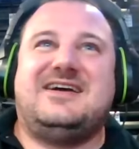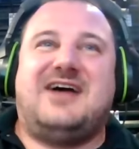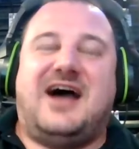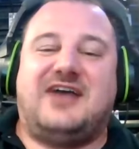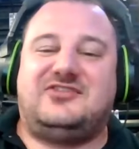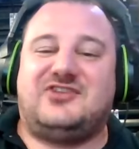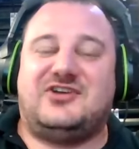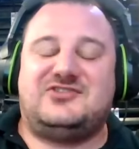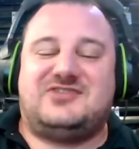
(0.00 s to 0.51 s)

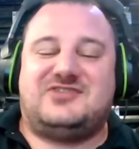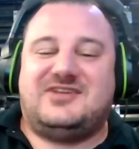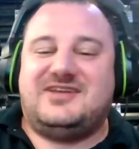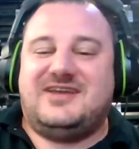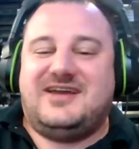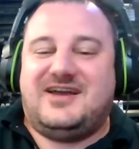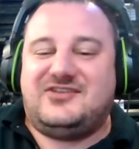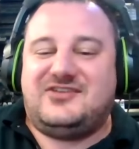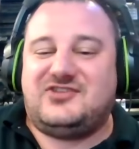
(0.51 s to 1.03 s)
I start
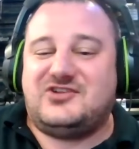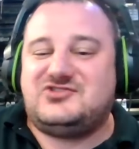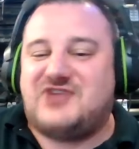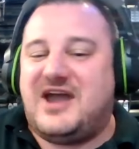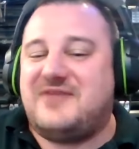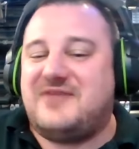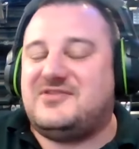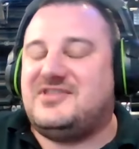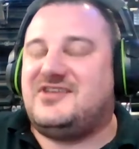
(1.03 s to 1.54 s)
start
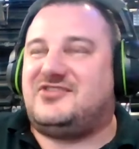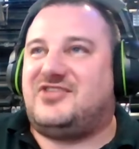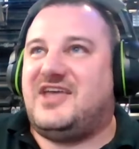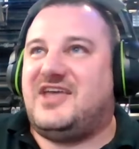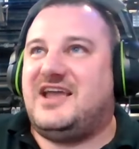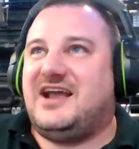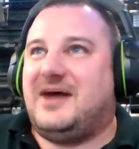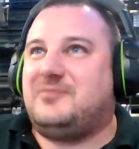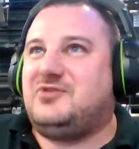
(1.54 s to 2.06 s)
driving this
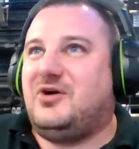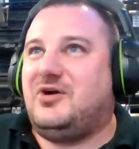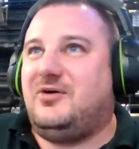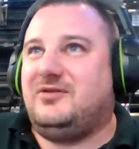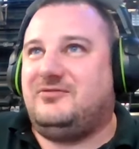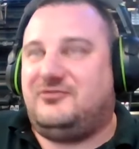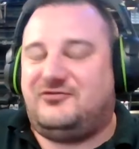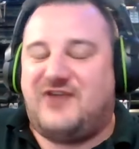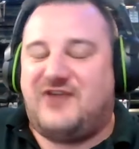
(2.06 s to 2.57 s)
thing. I'm
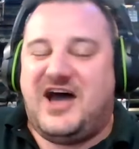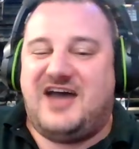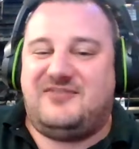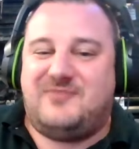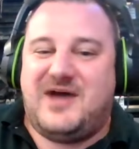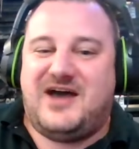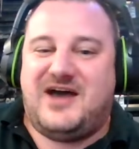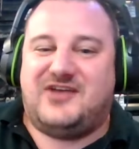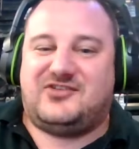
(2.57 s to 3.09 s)
going
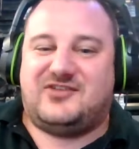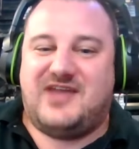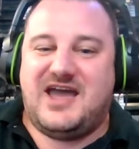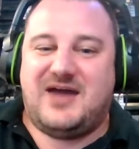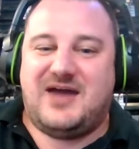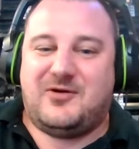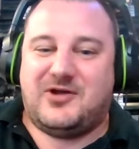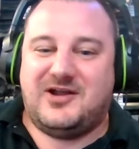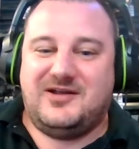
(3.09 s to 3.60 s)
five miles an
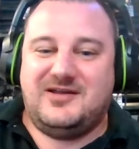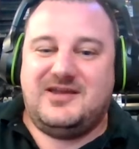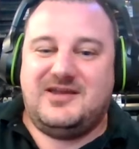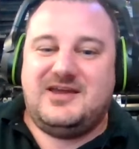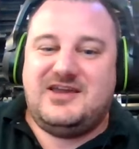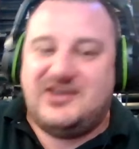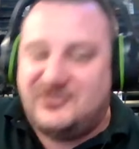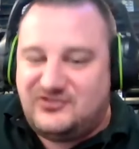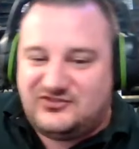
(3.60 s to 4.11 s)
hour.
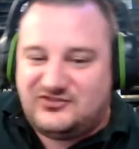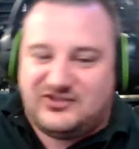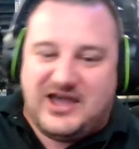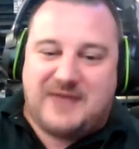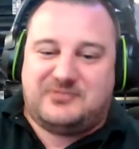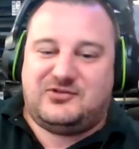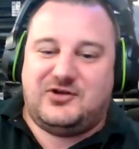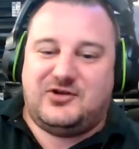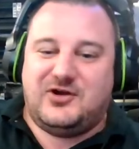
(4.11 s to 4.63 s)
He uh-huh.
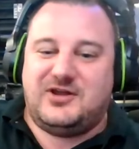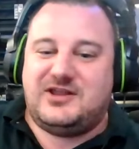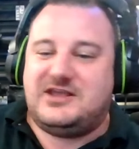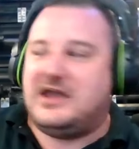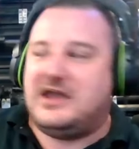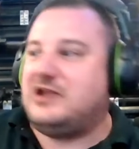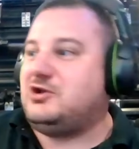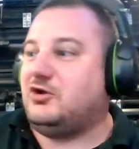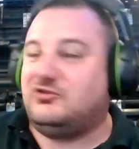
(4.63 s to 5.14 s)
slaps the and
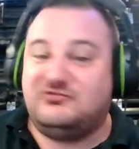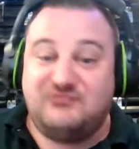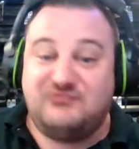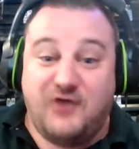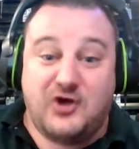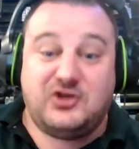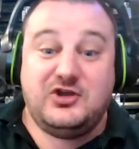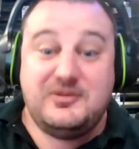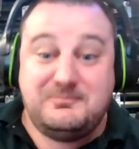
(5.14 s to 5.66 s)
again. He goes,
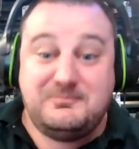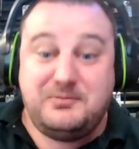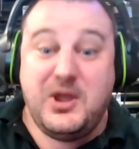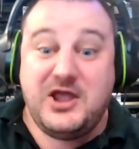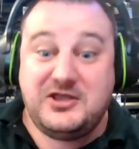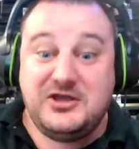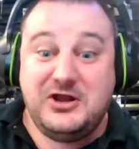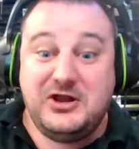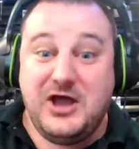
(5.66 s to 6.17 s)
"Fucking
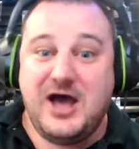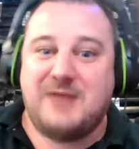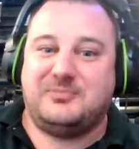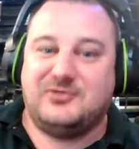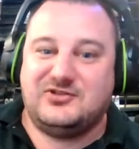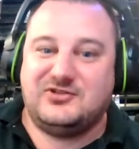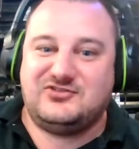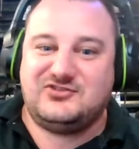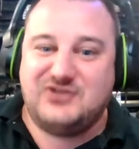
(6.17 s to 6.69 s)
pick it
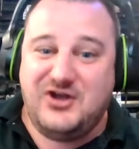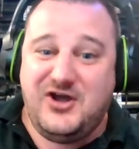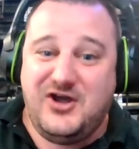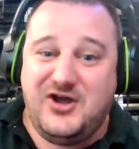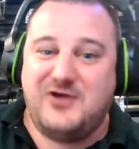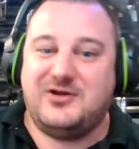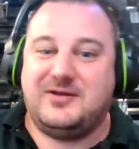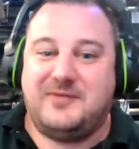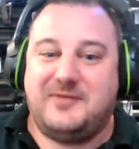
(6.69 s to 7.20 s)
up, let's
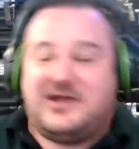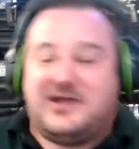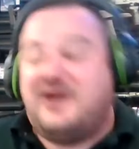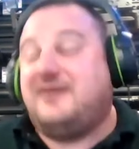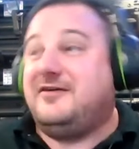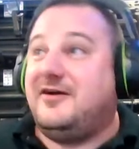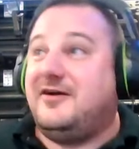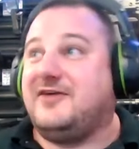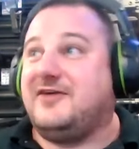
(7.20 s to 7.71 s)
go!" And I'm like,
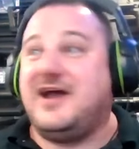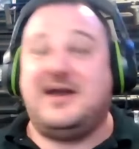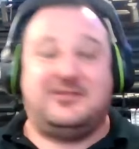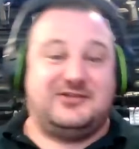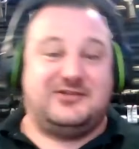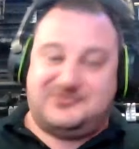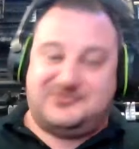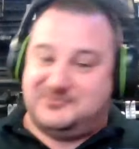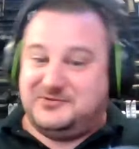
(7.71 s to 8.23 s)
"Oh, all right,
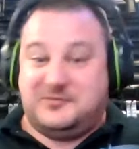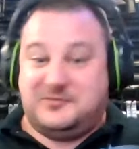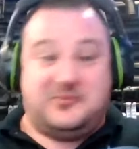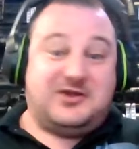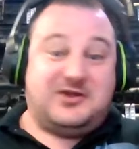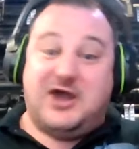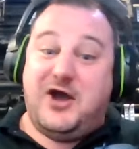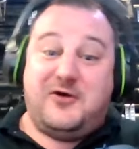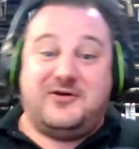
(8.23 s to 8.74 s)
let's
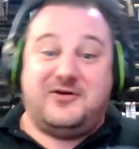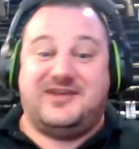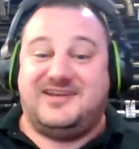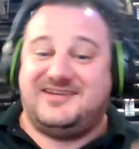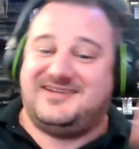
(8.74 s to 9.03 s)
we're going."